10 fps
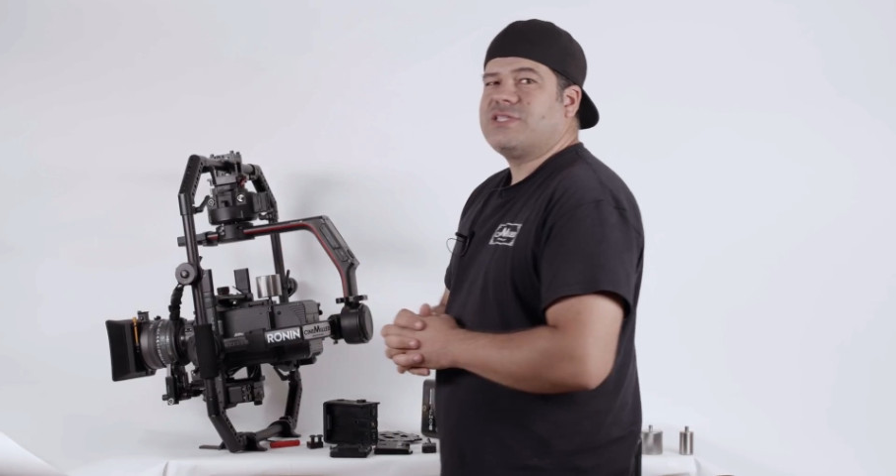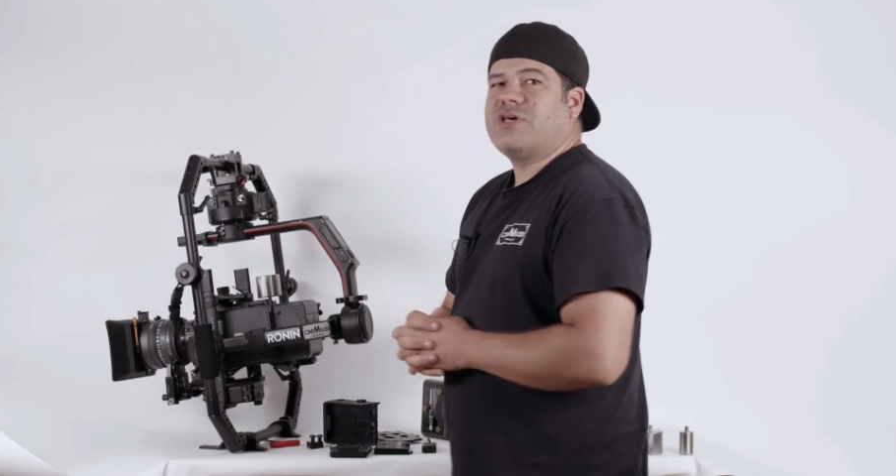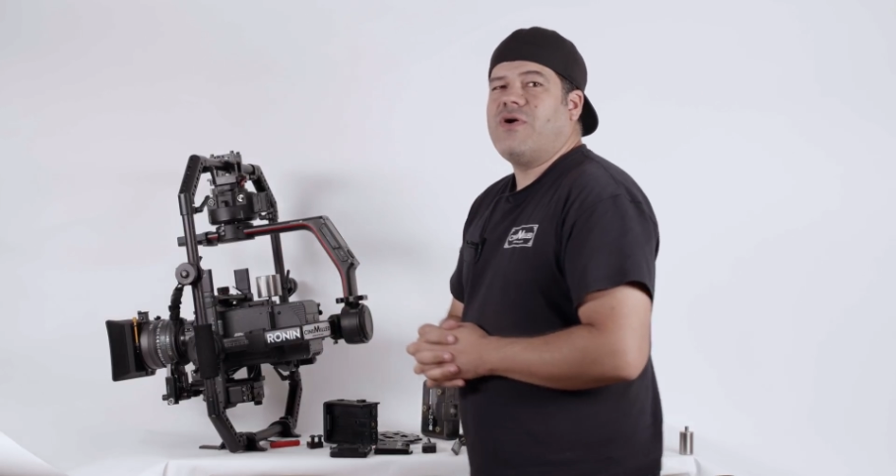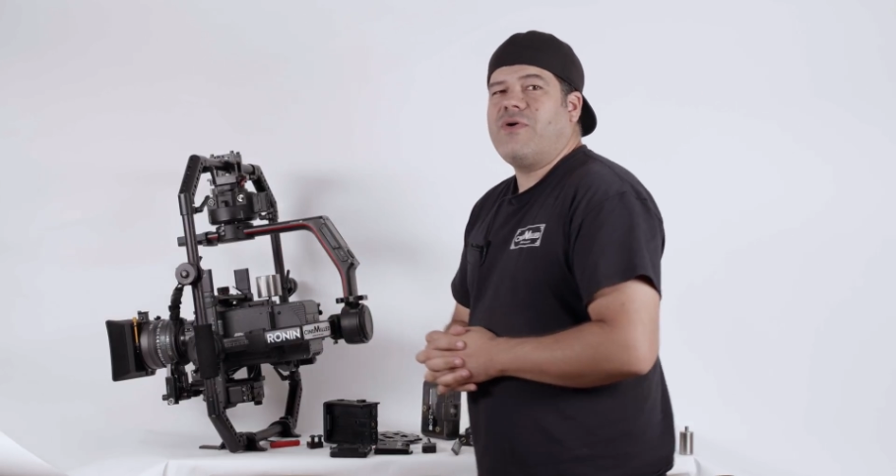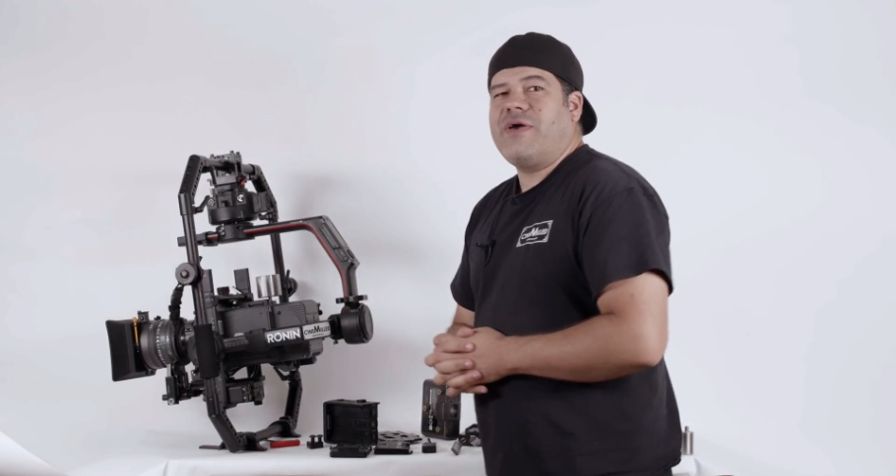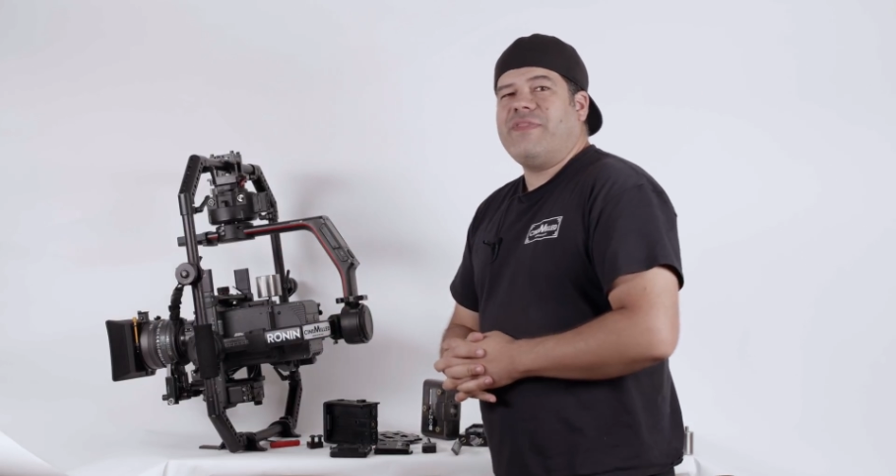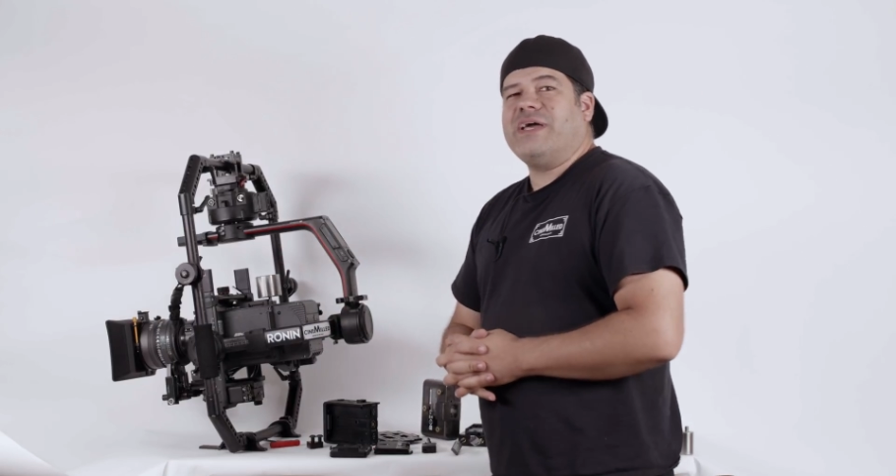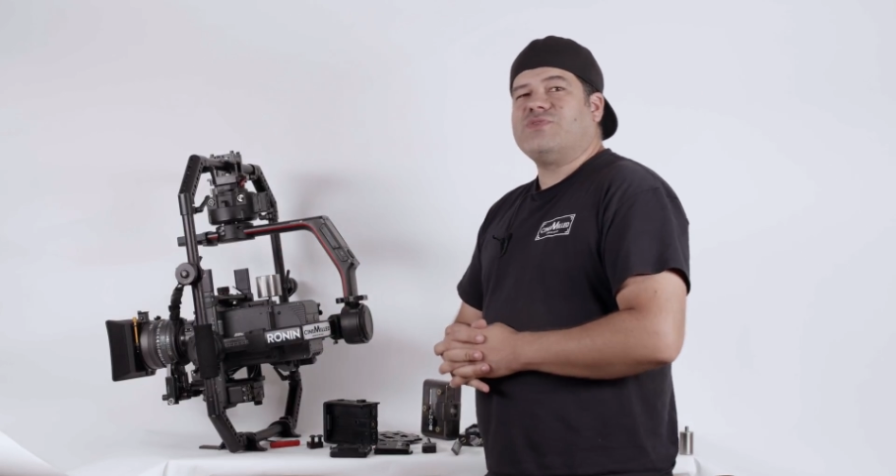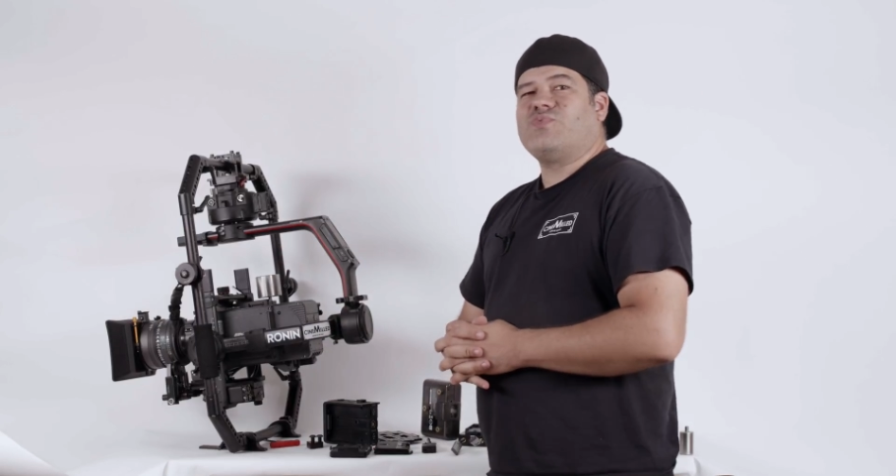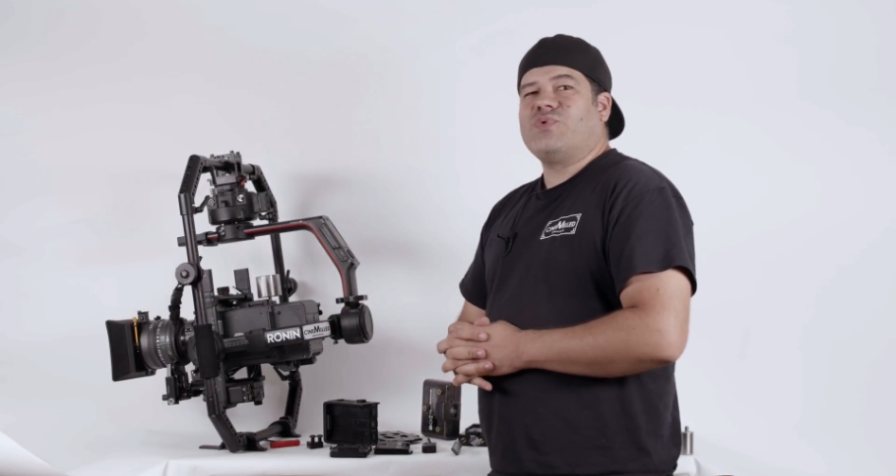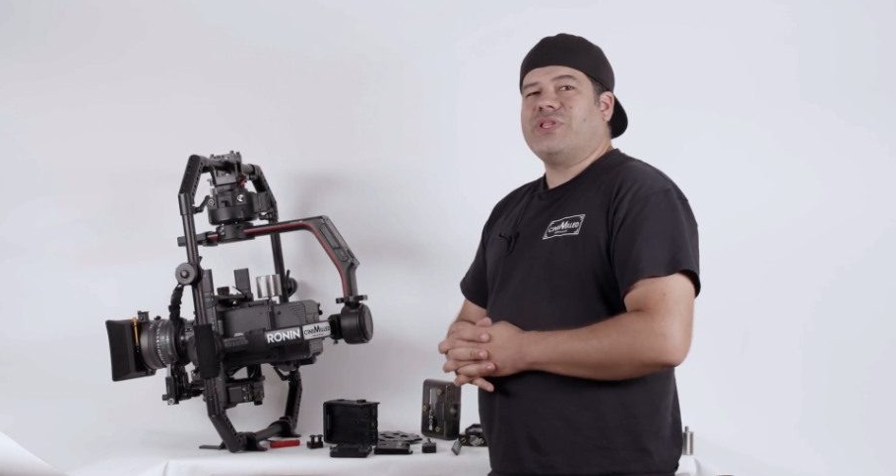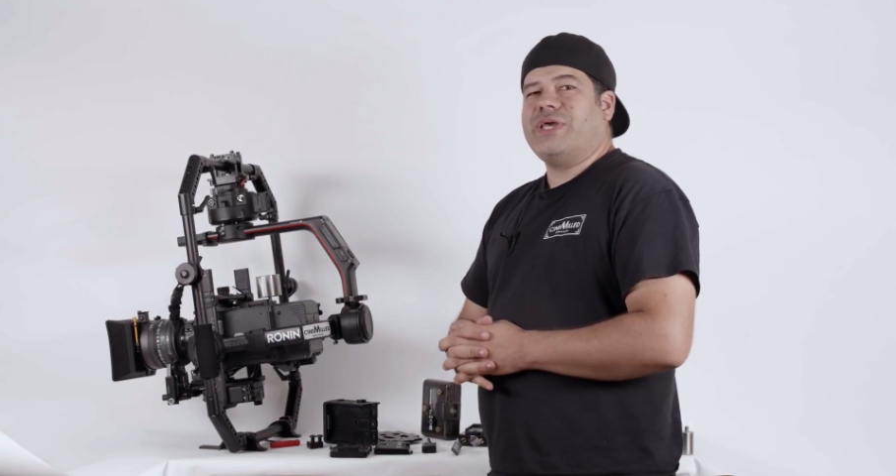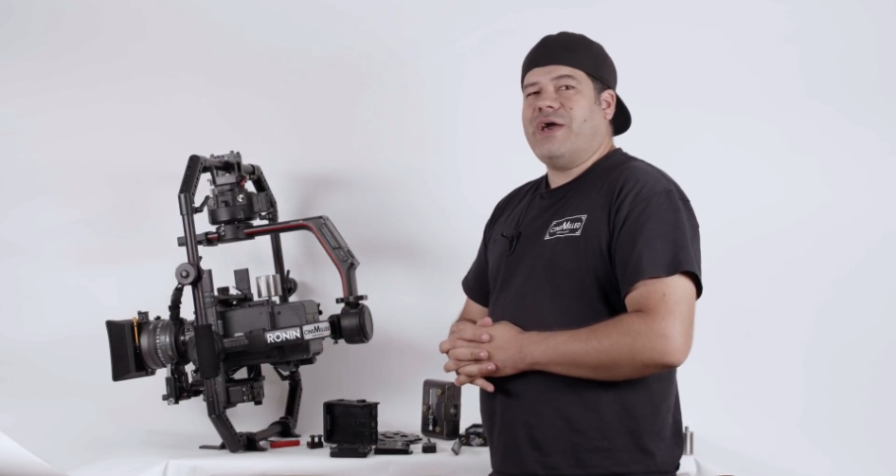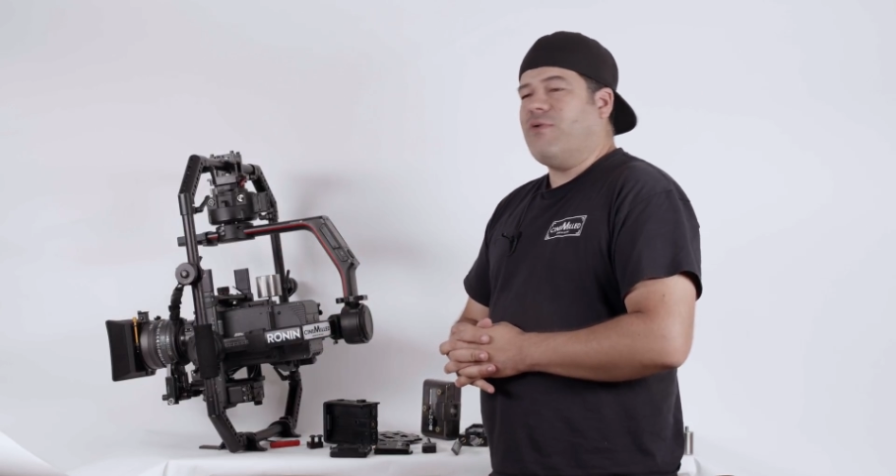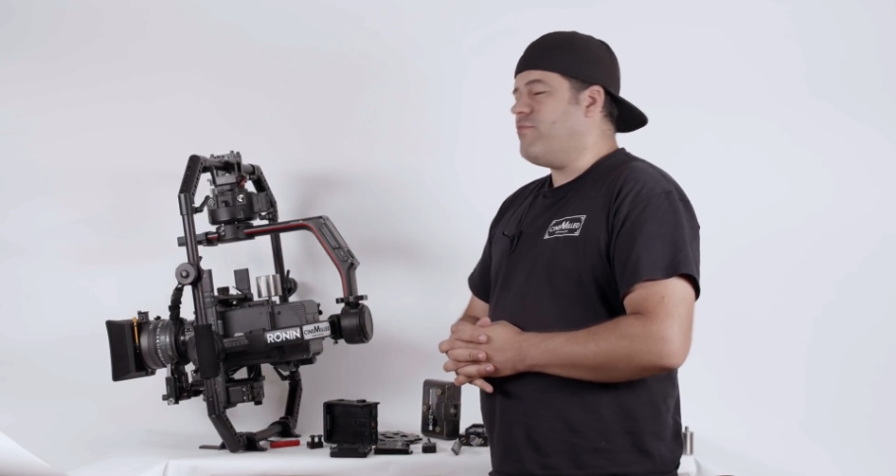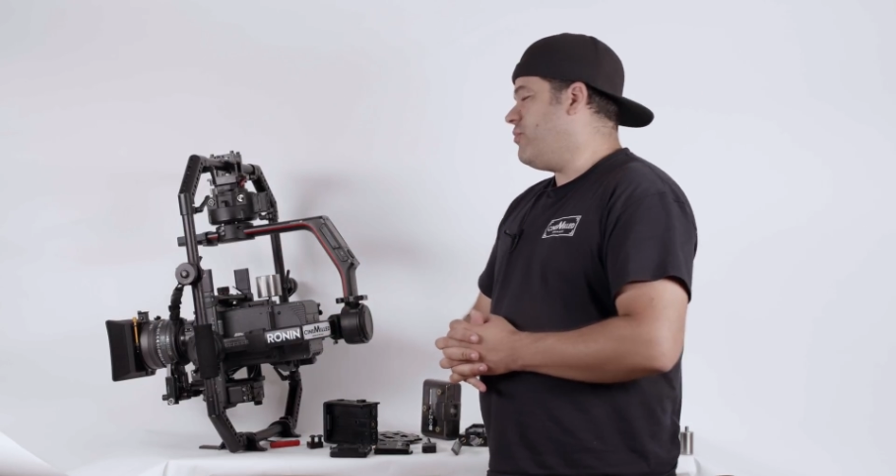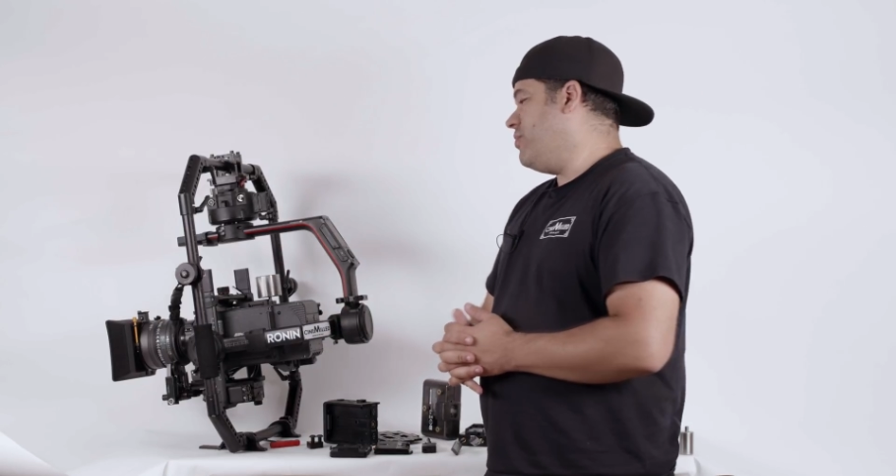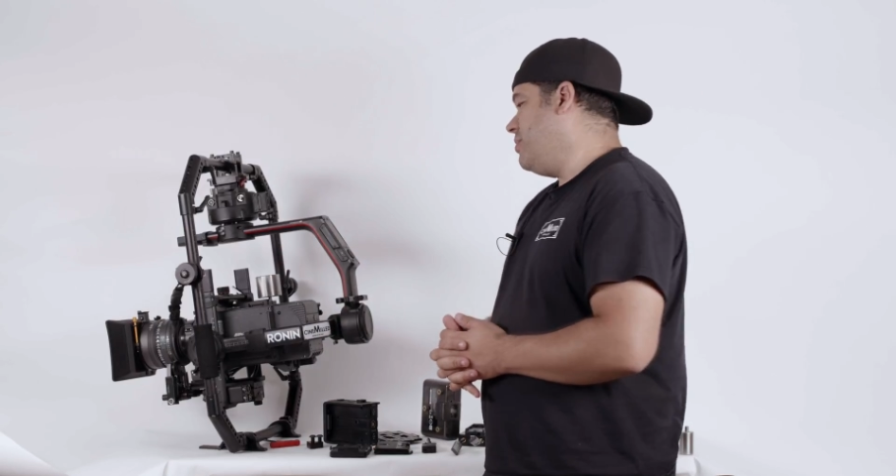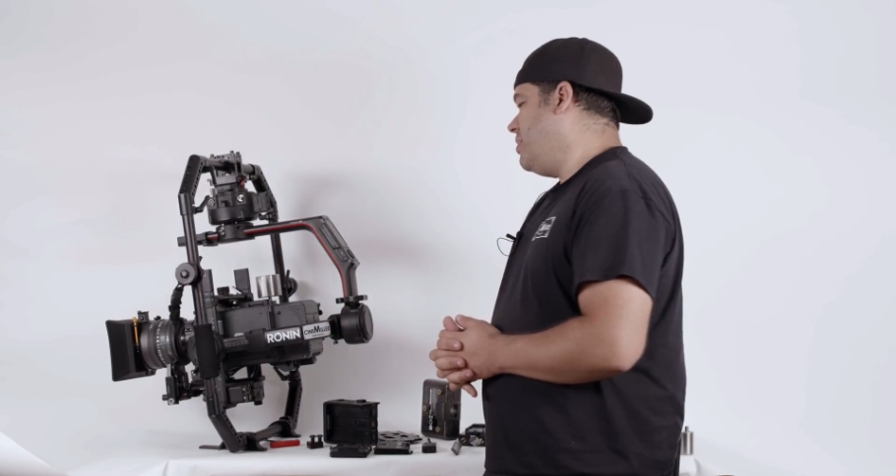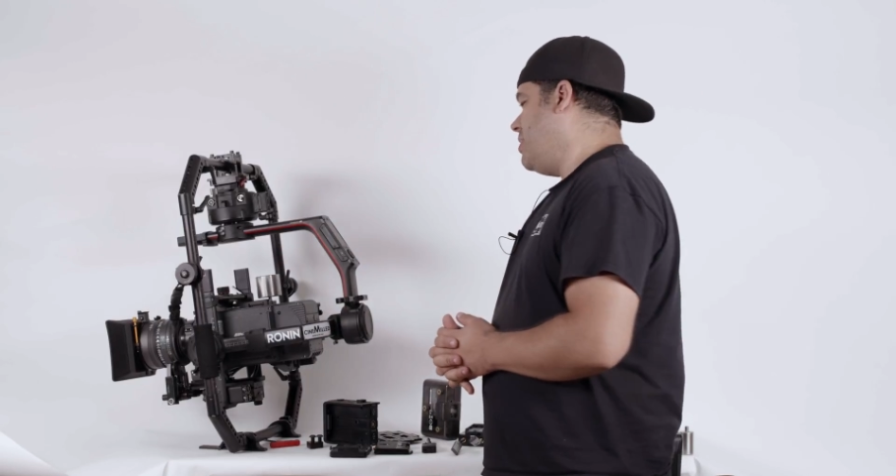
So, and that's really helpful.